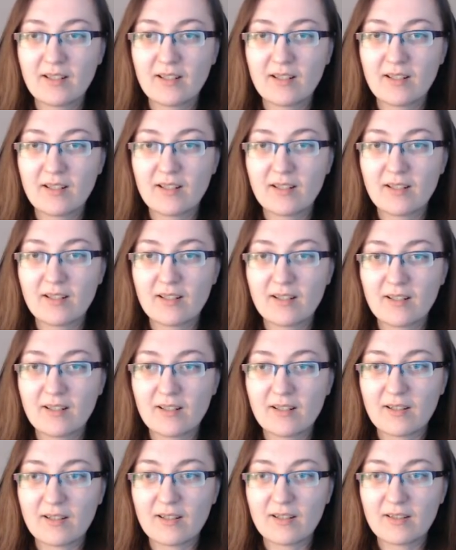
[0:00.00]

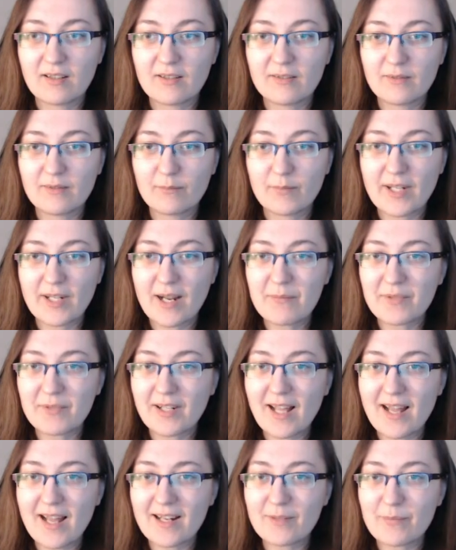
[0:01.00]
But I'm glad
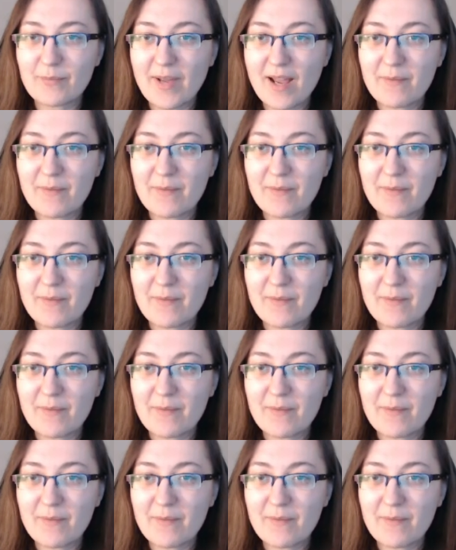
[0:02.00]
that Bam